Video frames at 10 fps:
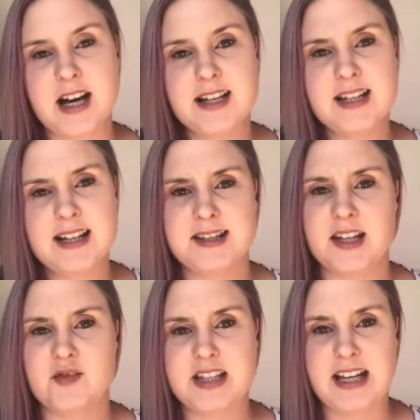
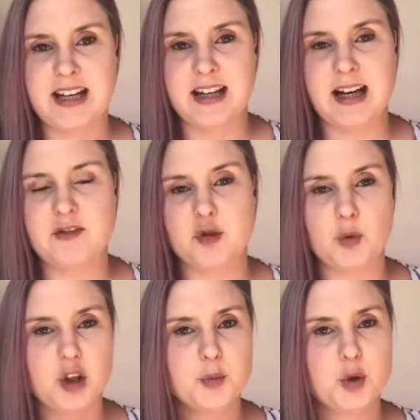1917, after
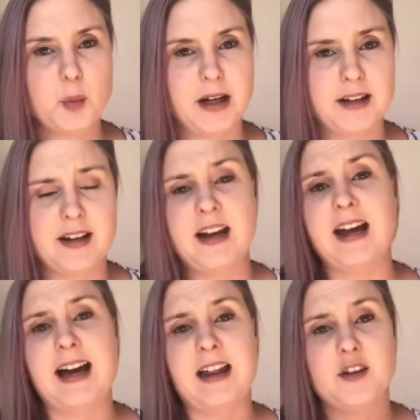World War I
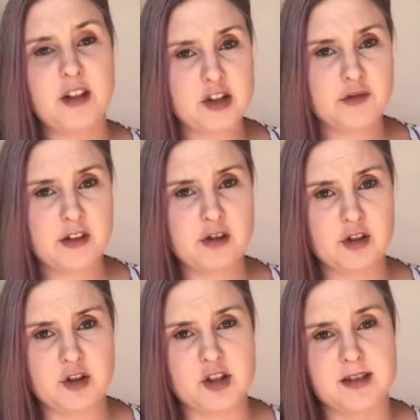and the Russian
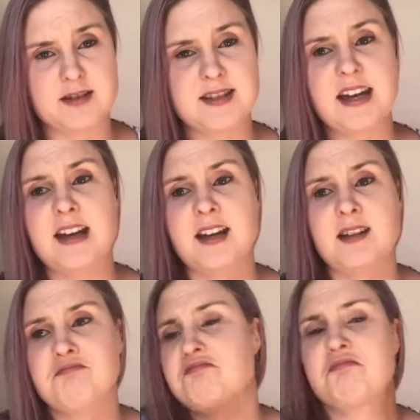revolutions,
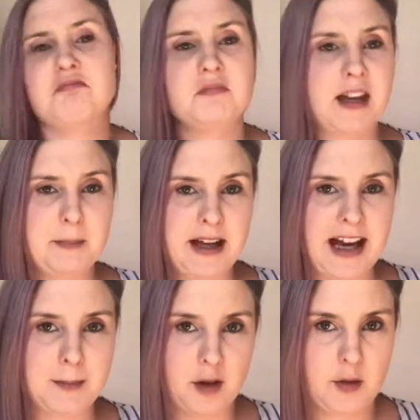they
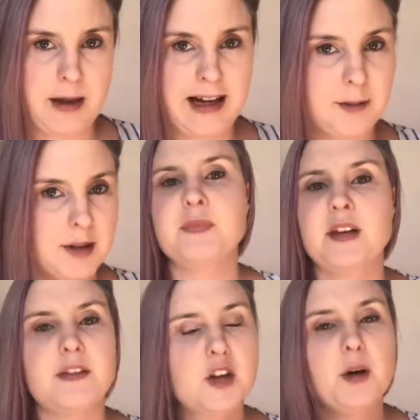became overpowered.
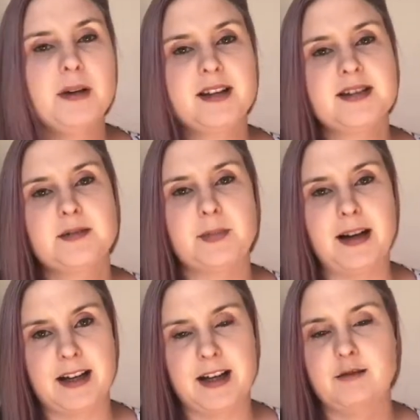The Communist
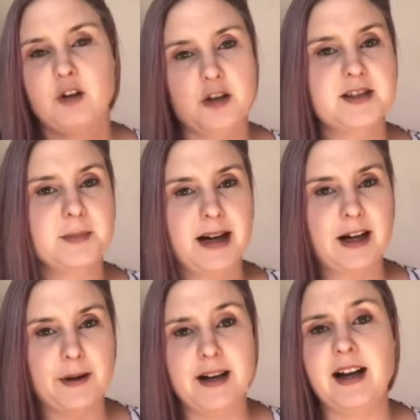Party rose to
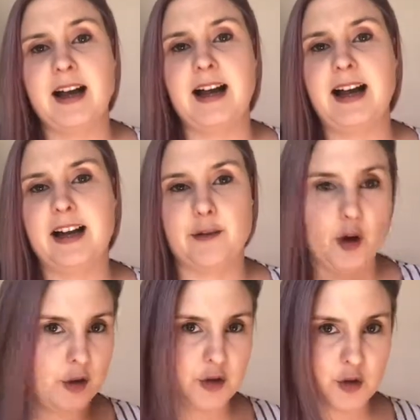power and
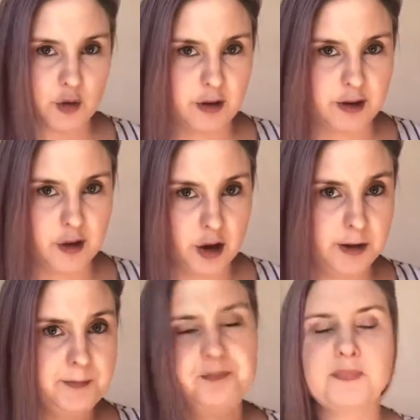overtook the
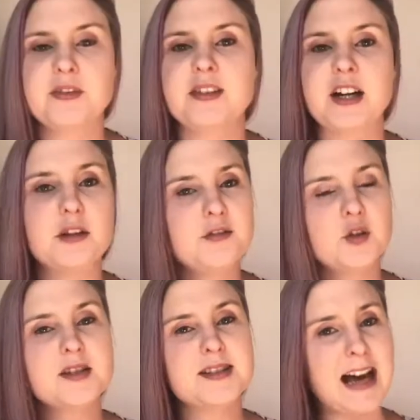throne. They were
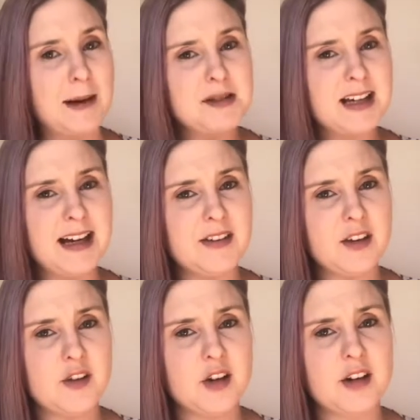forced to abdicate the
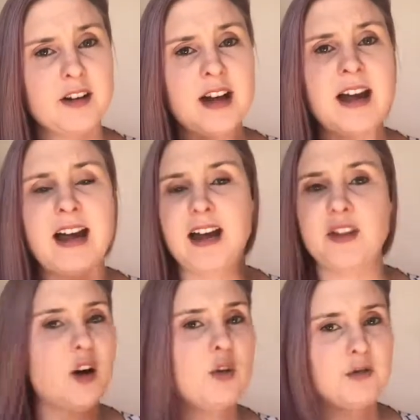throne, and
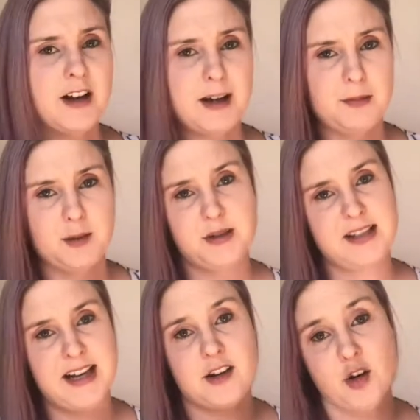the whole family was
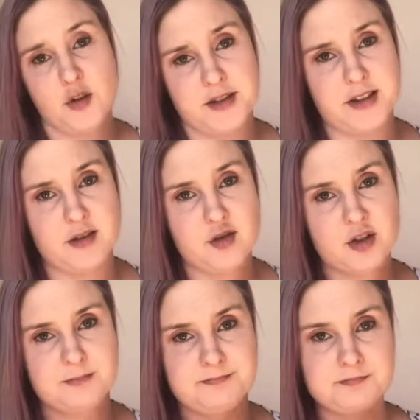taken hostage.